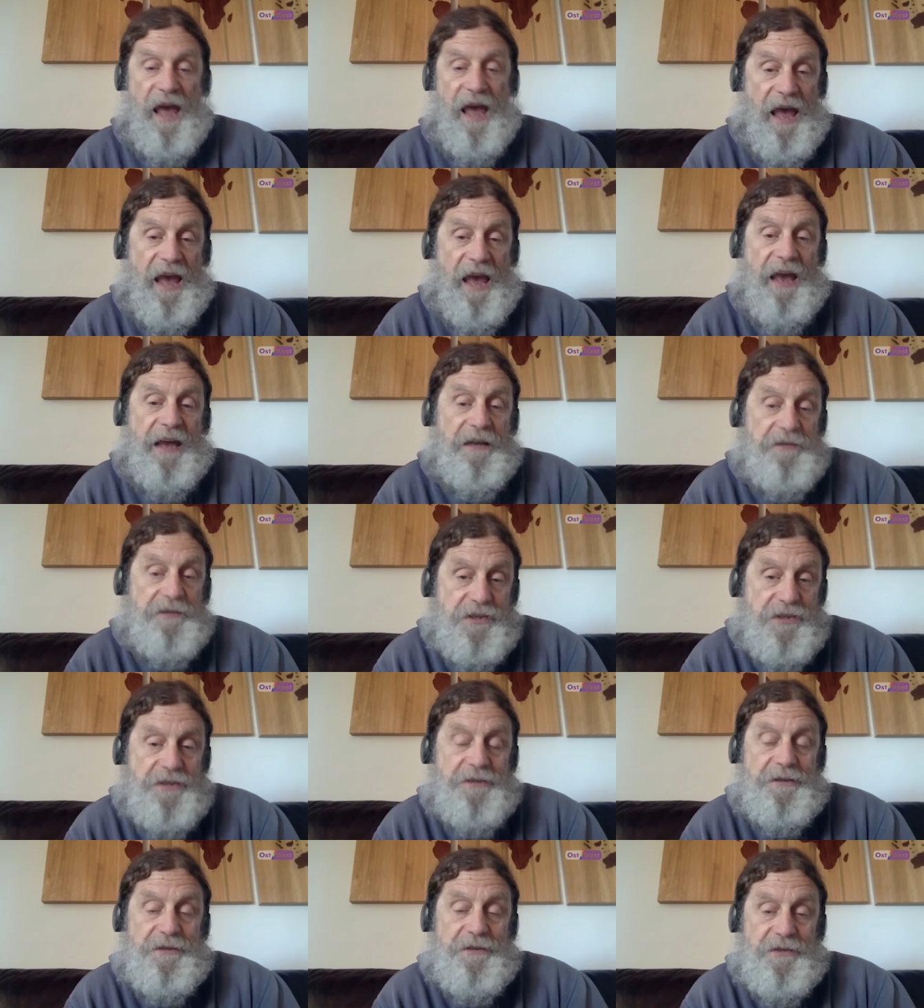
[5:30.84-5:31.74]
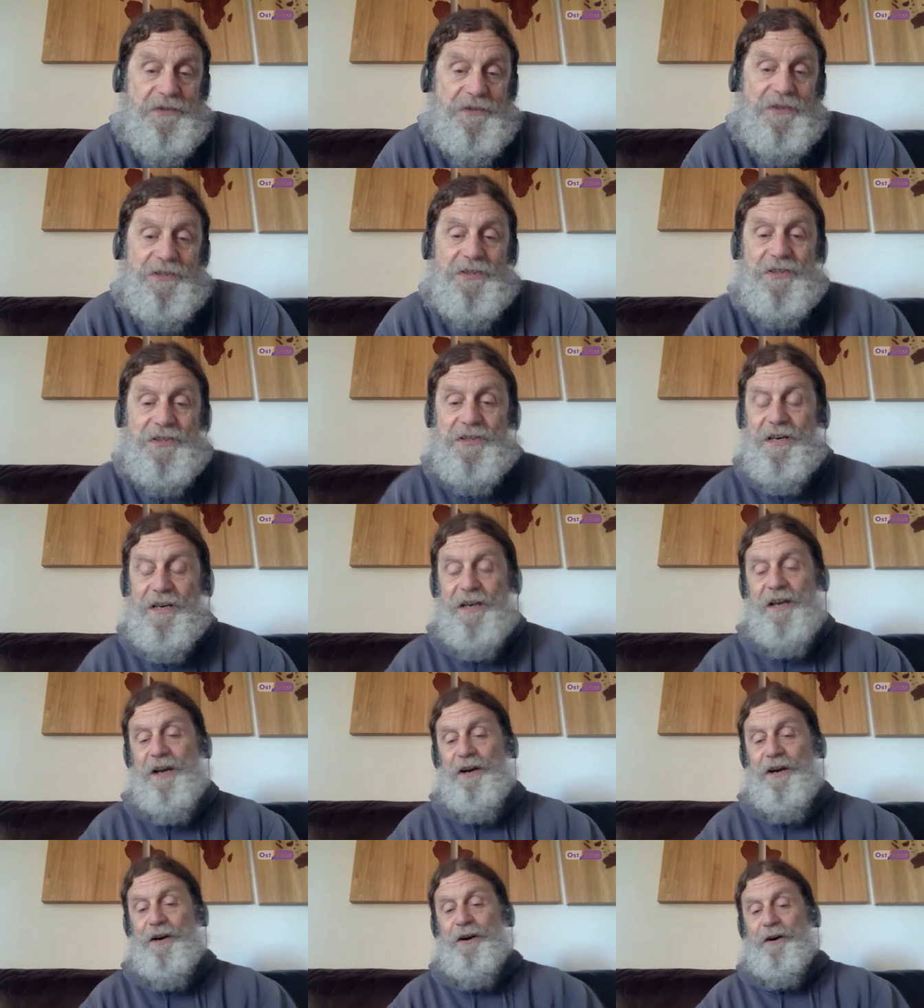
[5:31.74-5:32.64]
answers
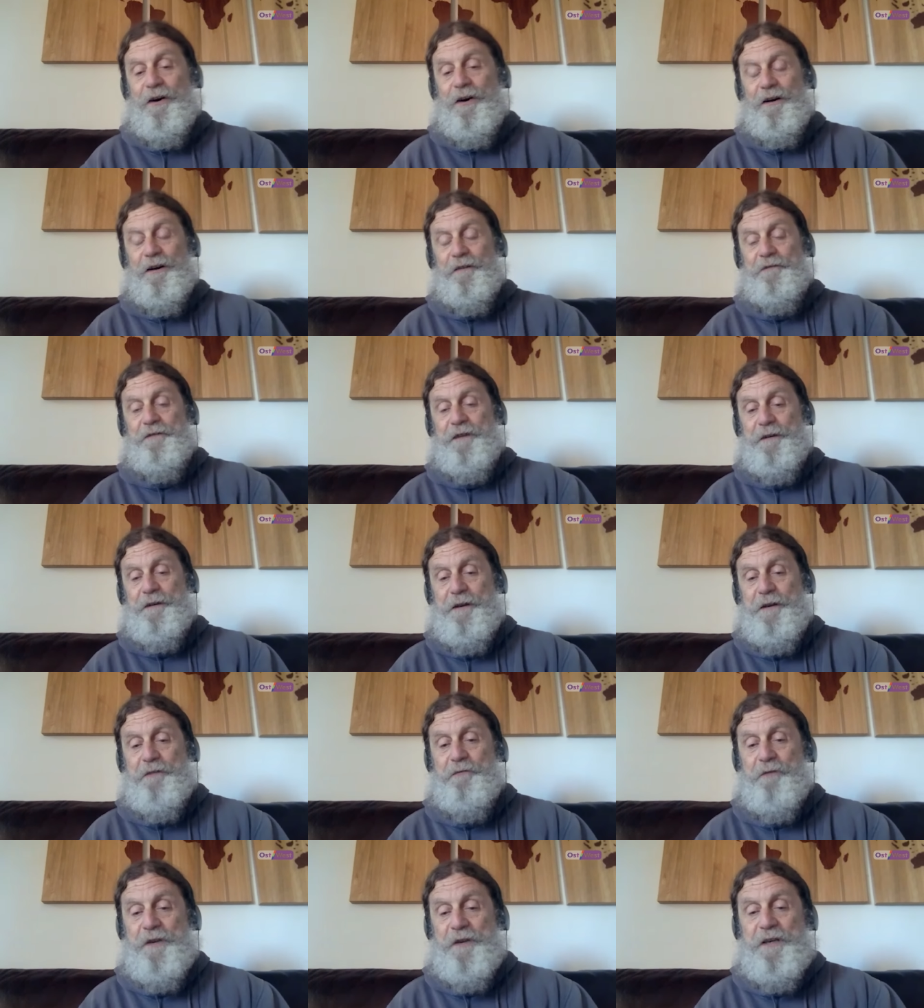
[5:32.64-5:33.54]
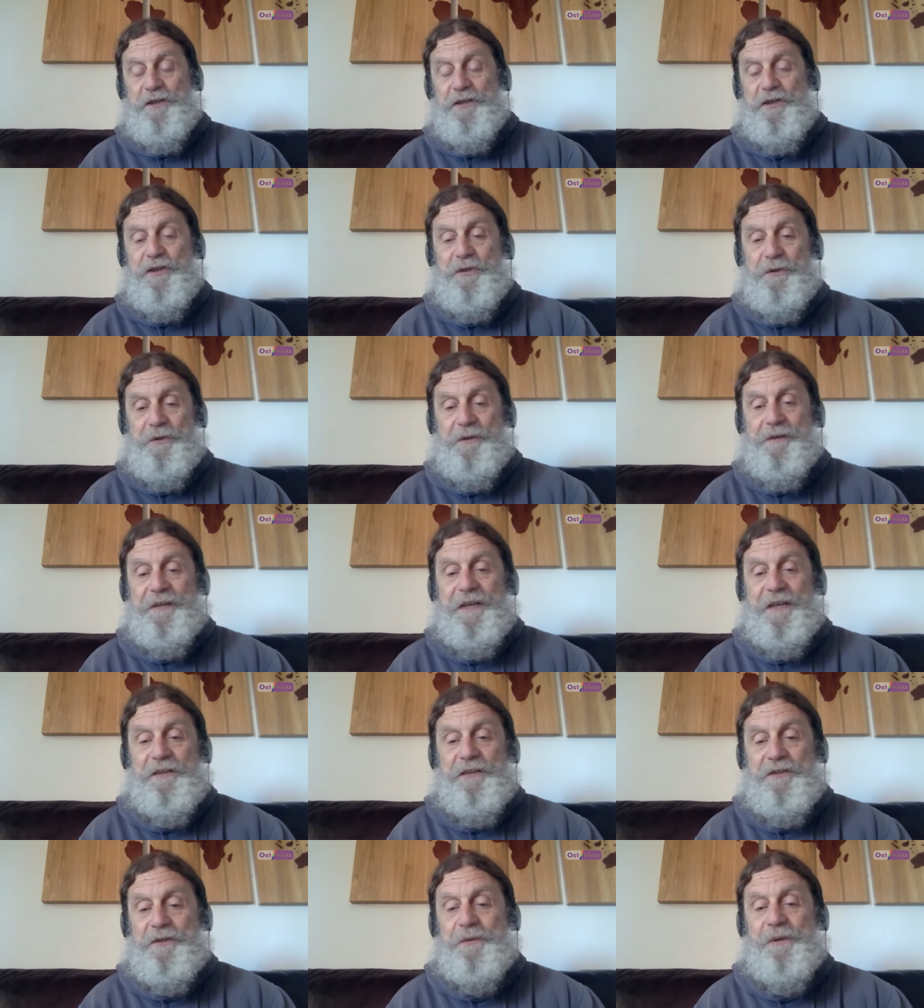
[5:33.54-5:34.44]
are very reassuring
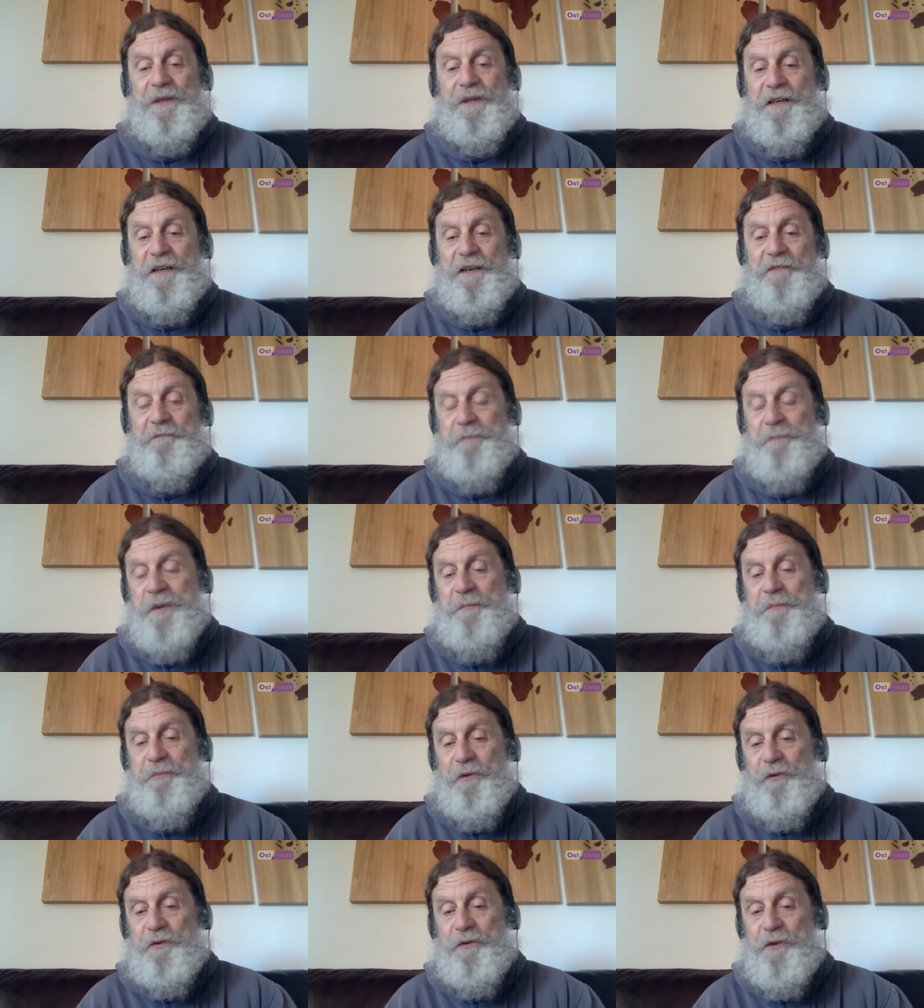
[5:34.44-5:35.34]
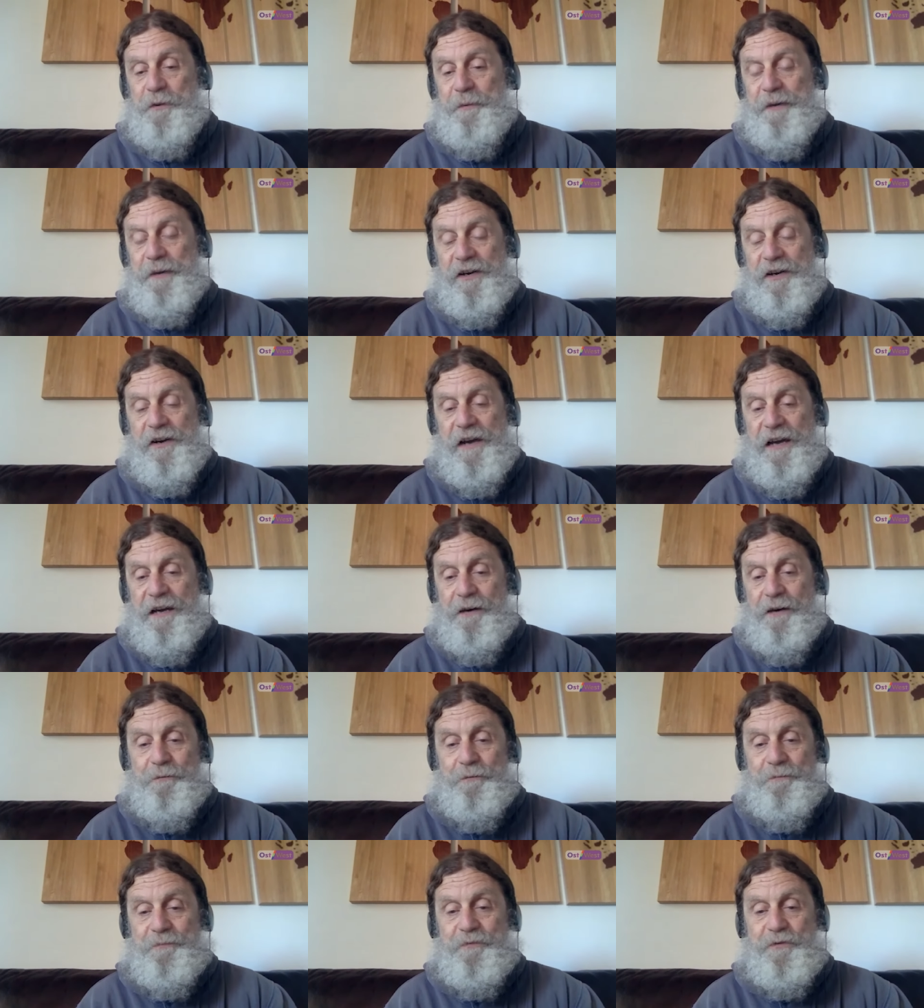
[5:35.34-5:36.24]
to a lot of people, no matter how
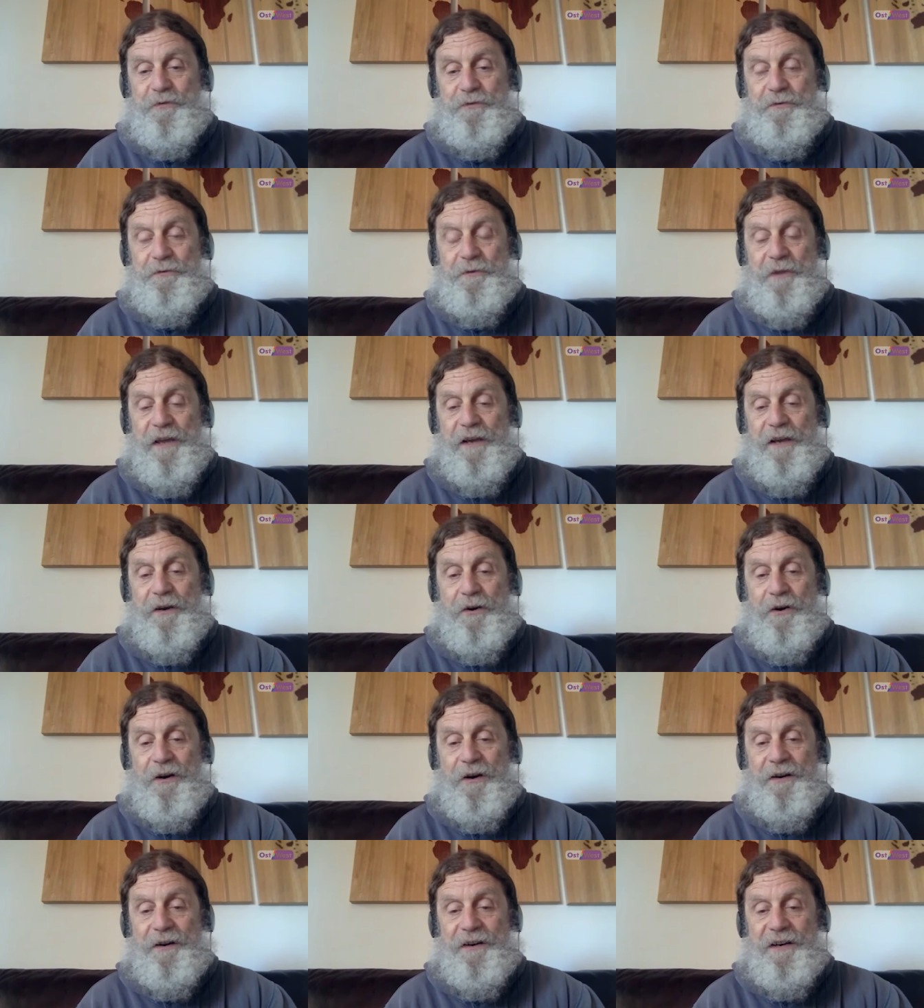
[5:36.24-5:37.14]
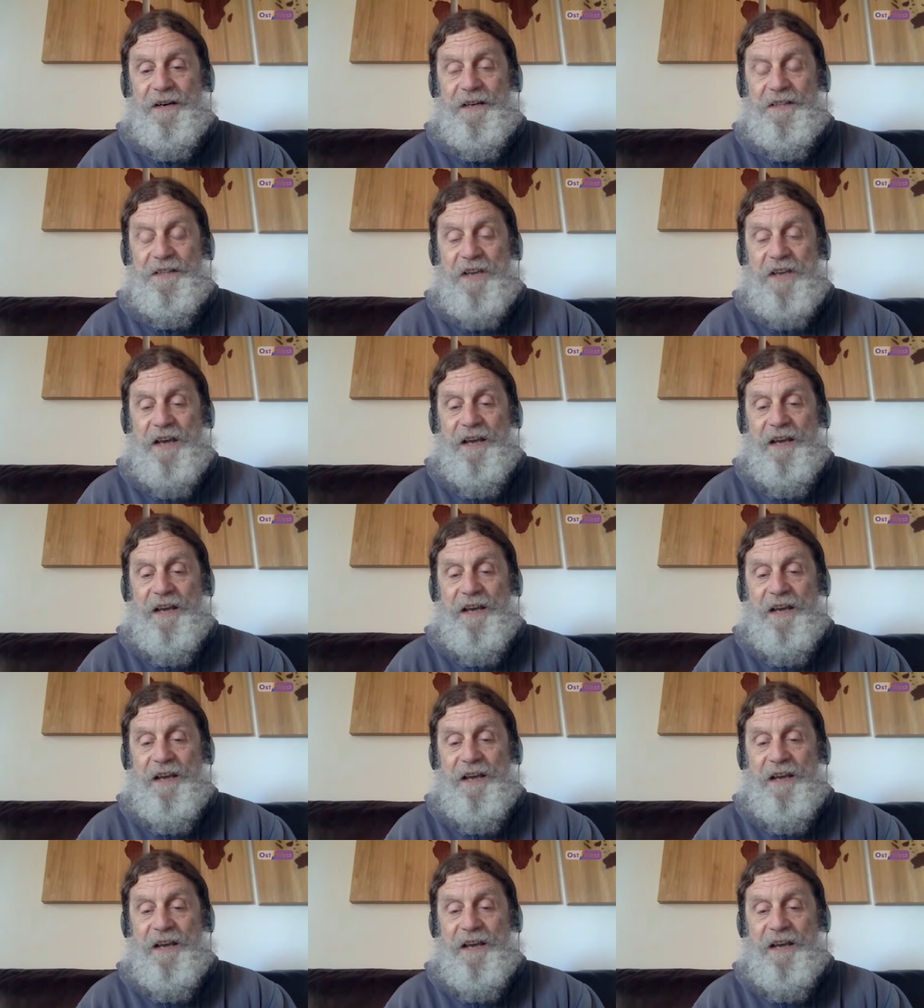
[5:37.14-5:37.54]
true they are or not.